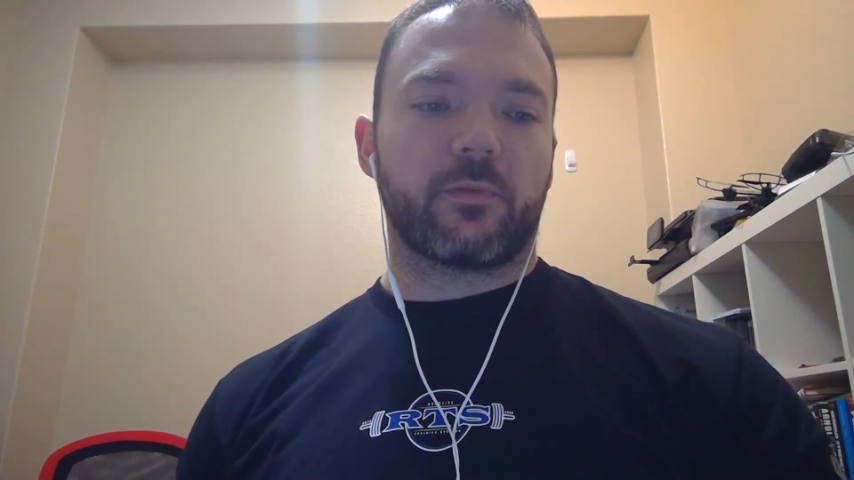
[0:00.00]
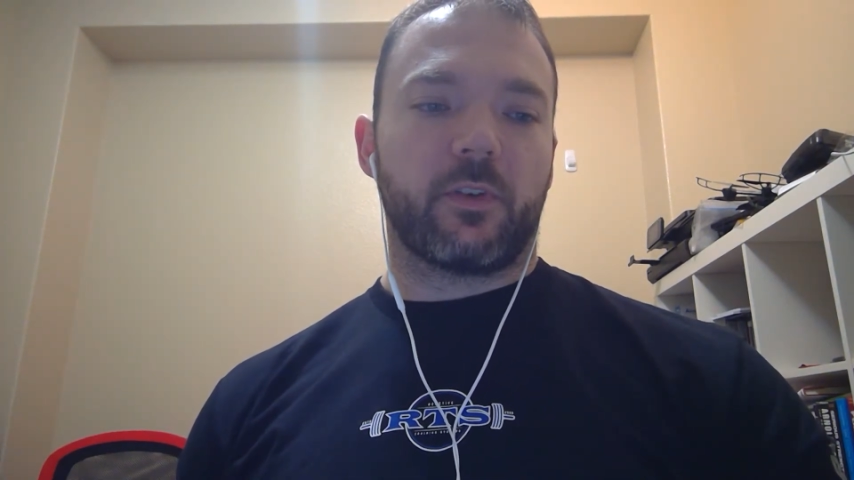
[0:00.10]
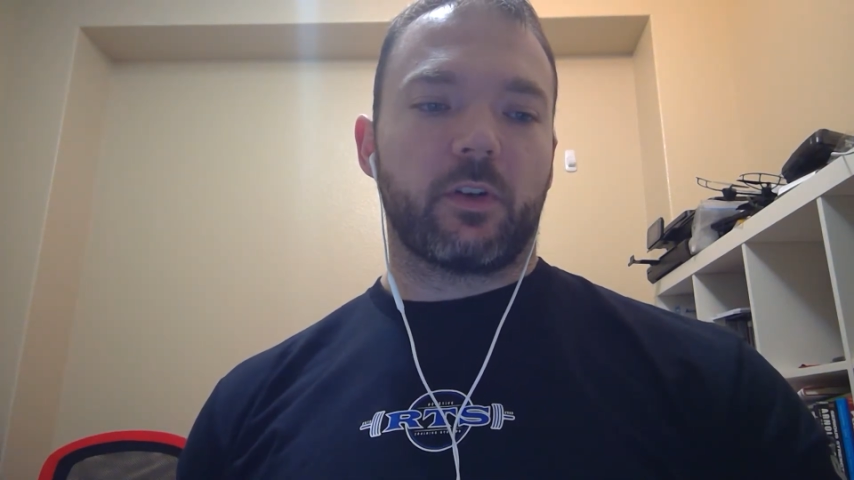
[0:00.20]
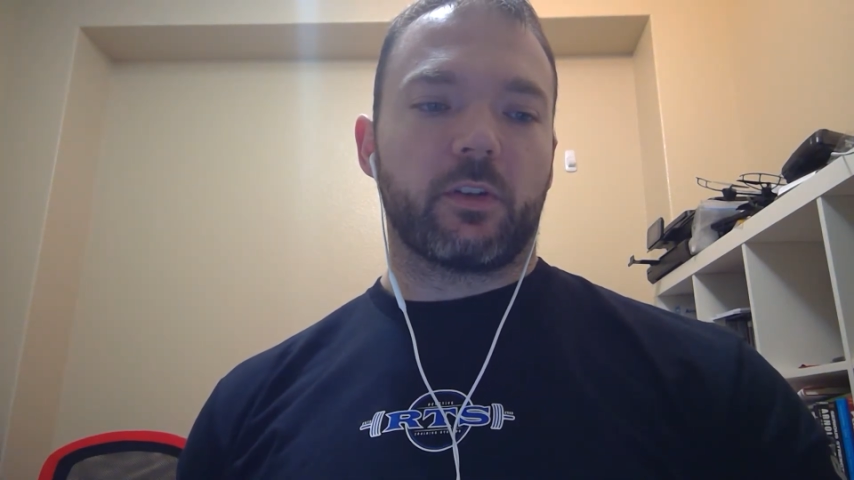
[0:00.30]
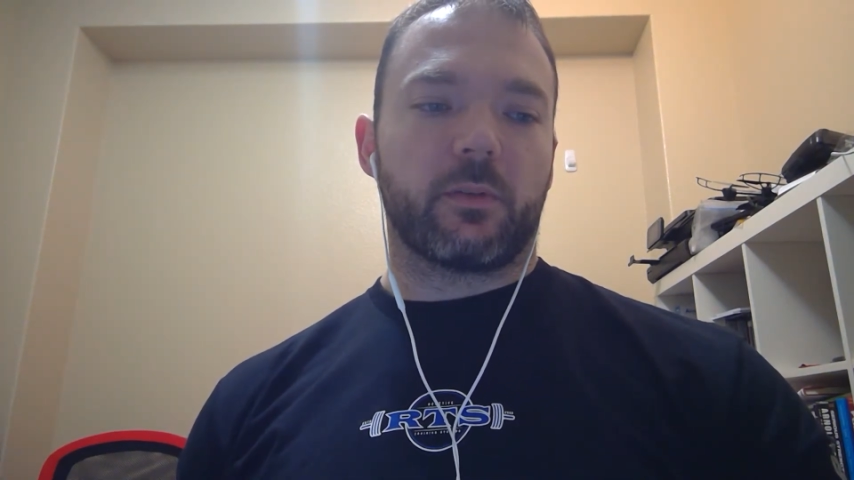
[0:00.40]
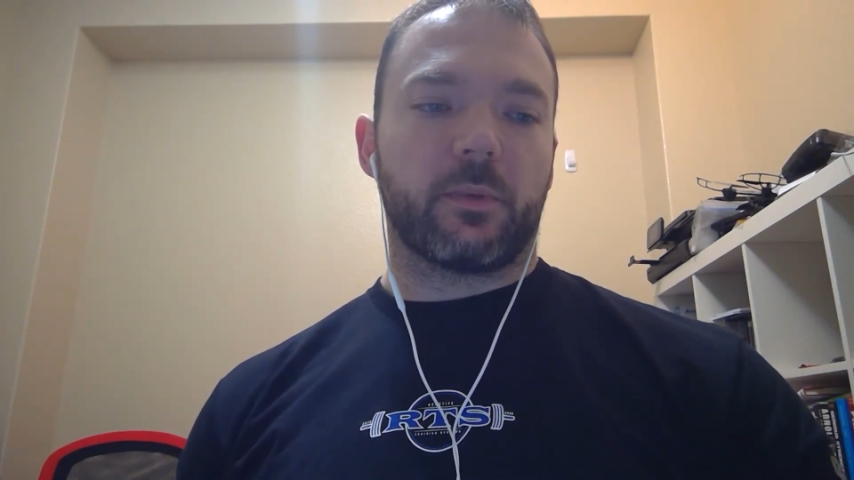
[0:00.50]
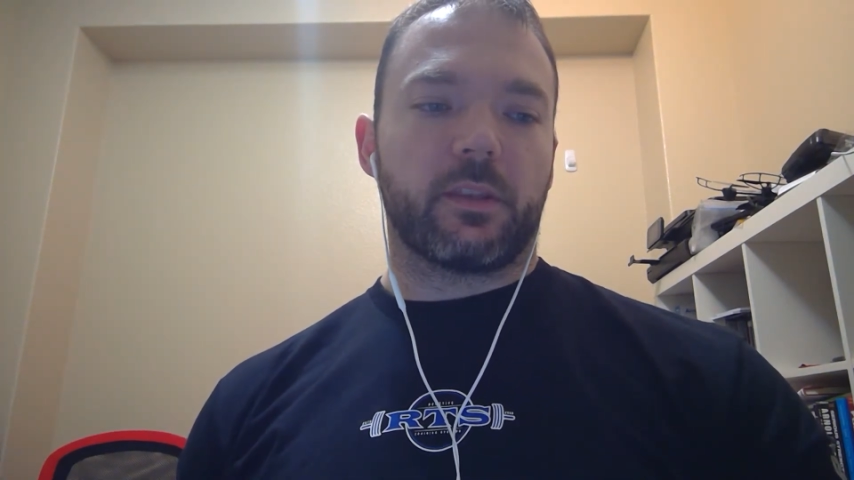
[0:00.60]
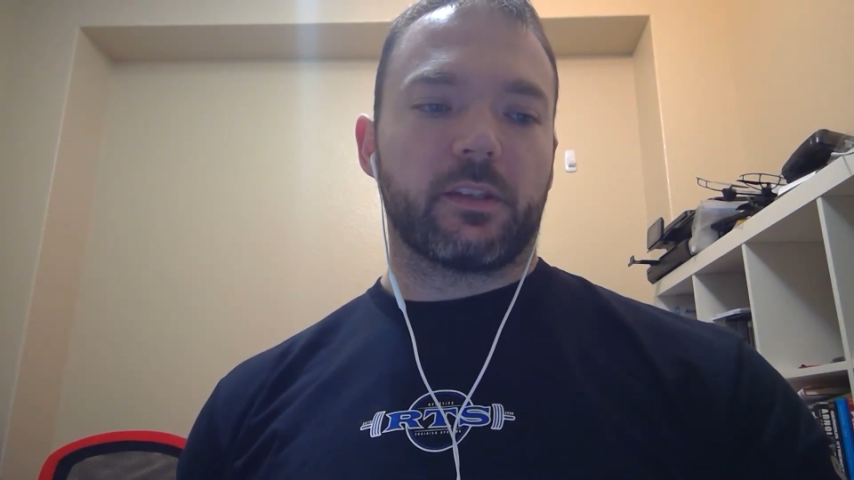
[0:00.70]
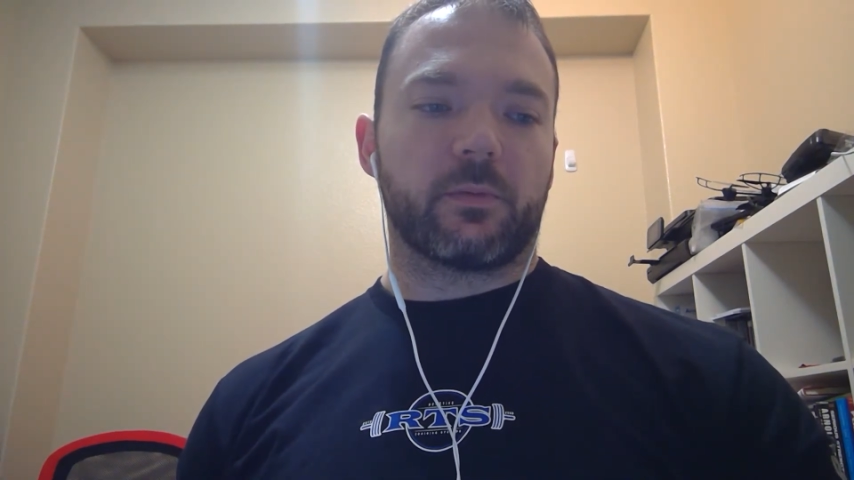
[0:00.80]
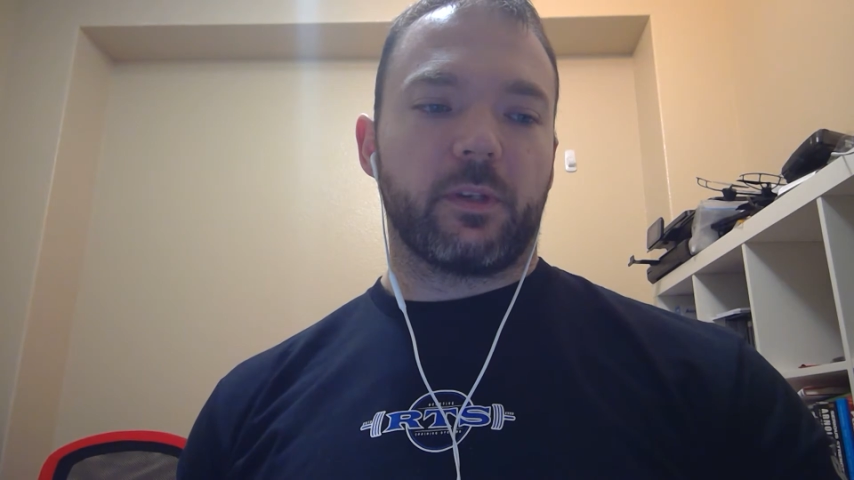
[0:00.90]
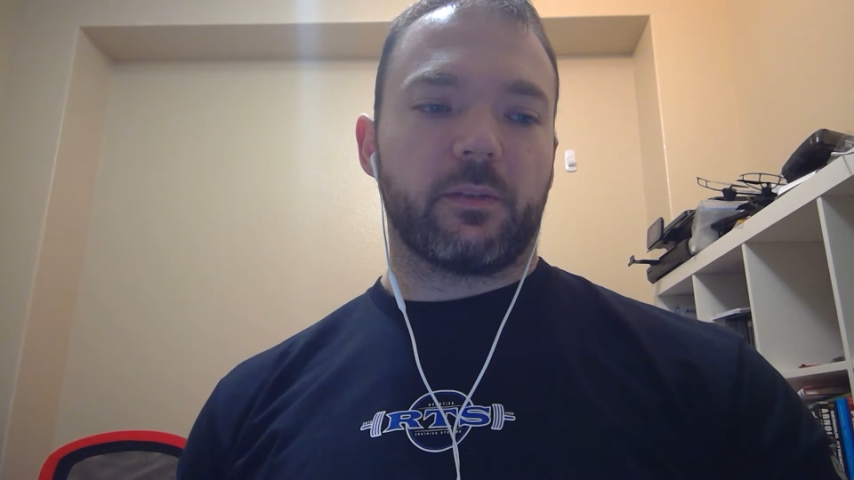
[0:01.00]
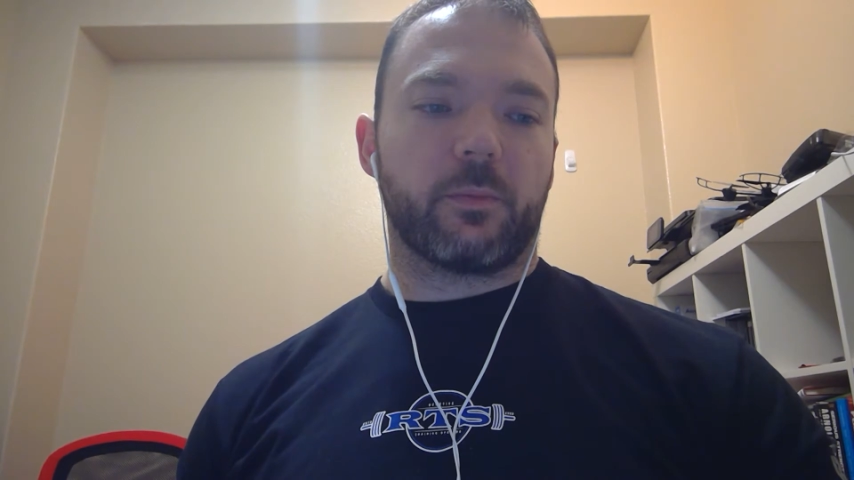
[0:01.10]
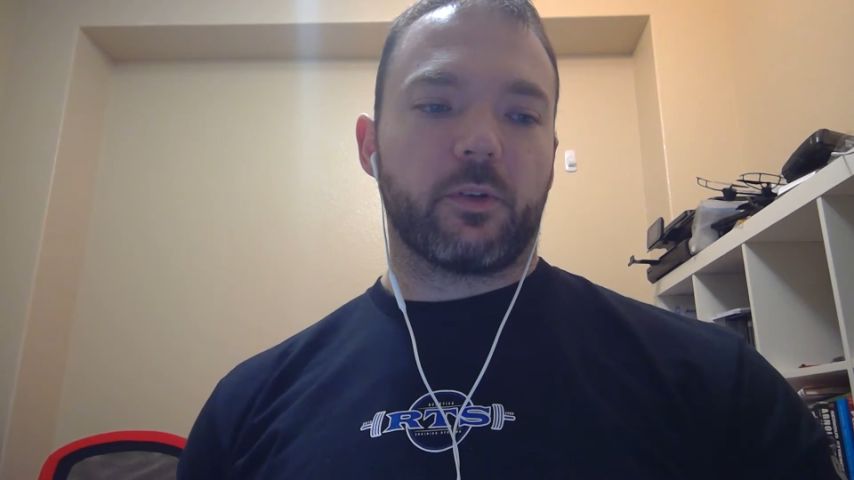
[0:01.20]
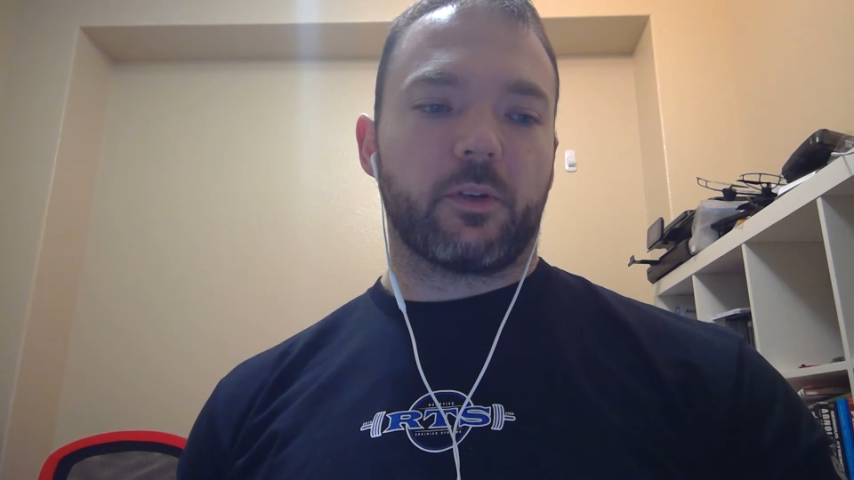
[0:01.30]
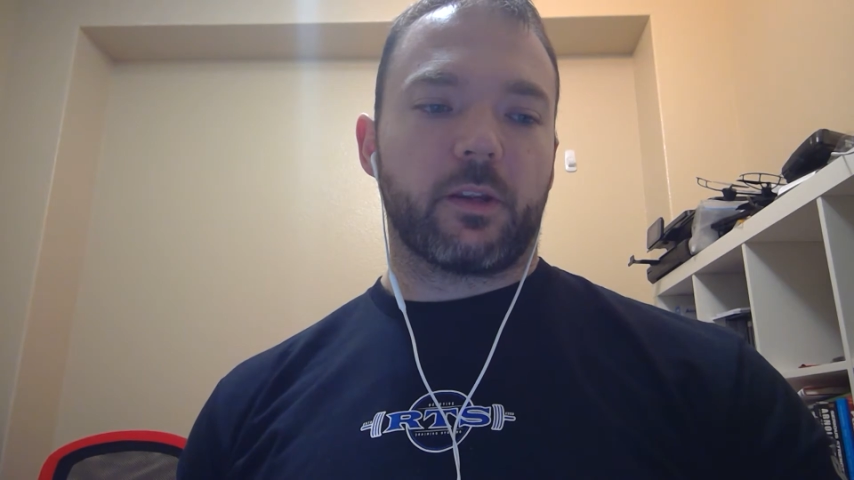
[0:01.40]
volume in this week's
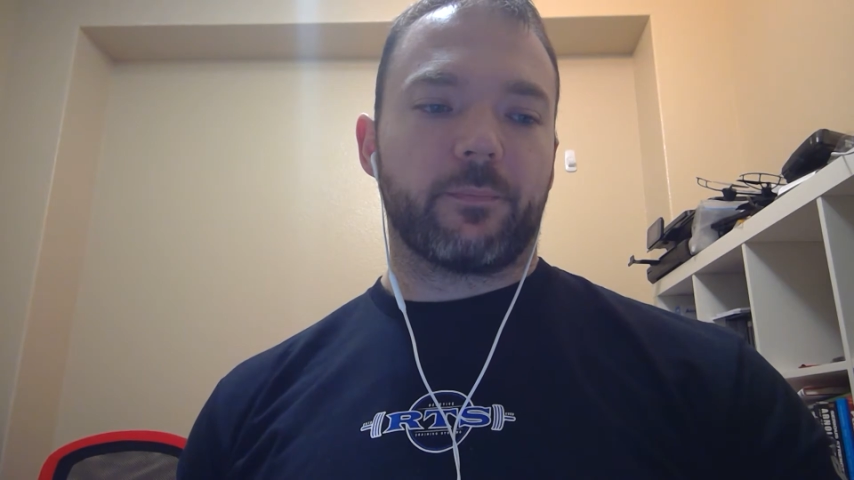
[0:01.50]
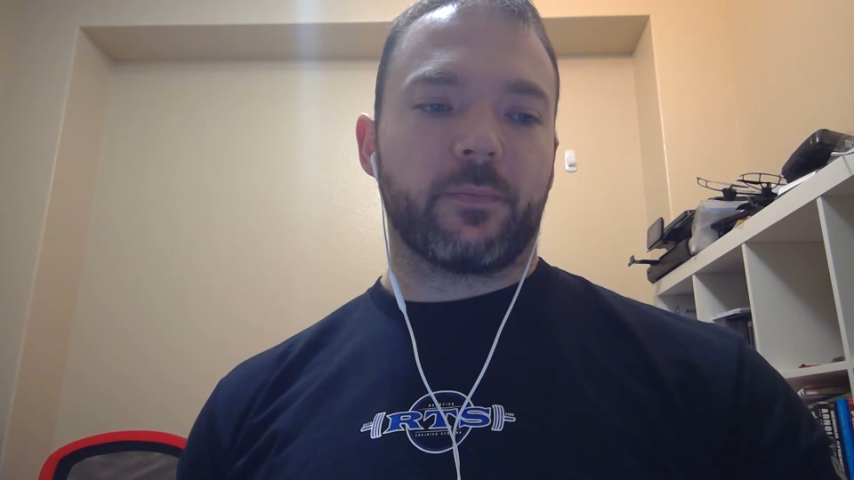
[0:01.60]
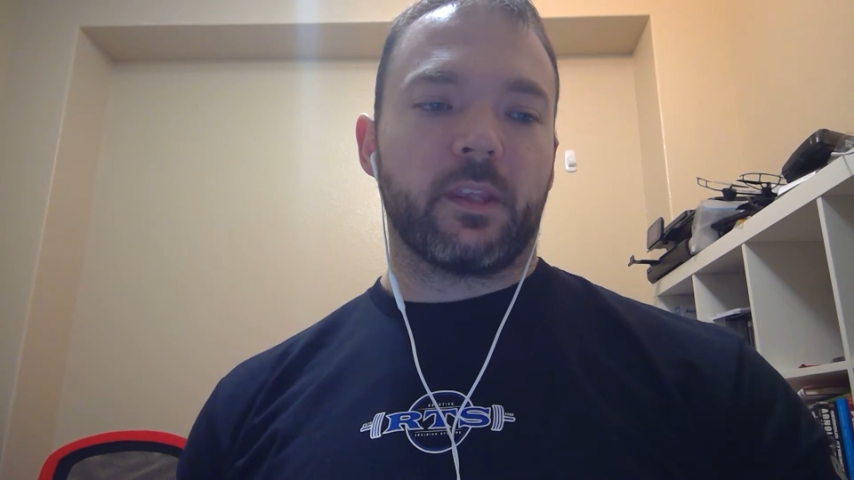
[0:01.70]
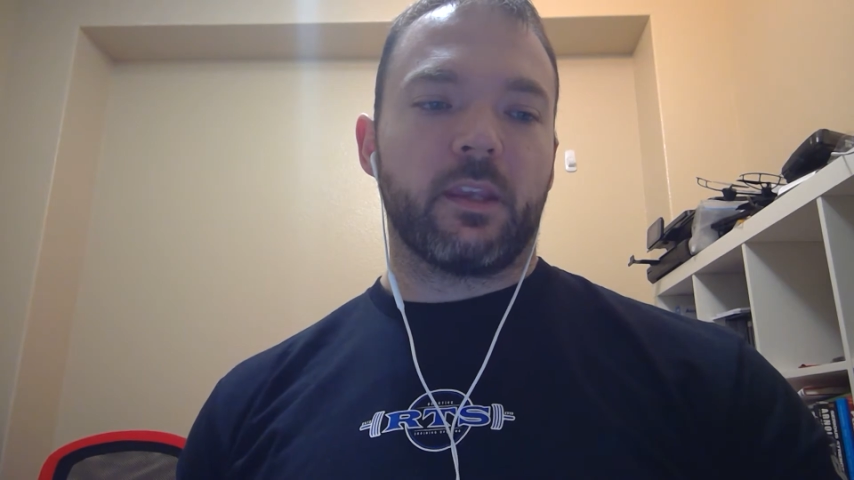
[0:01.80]
program.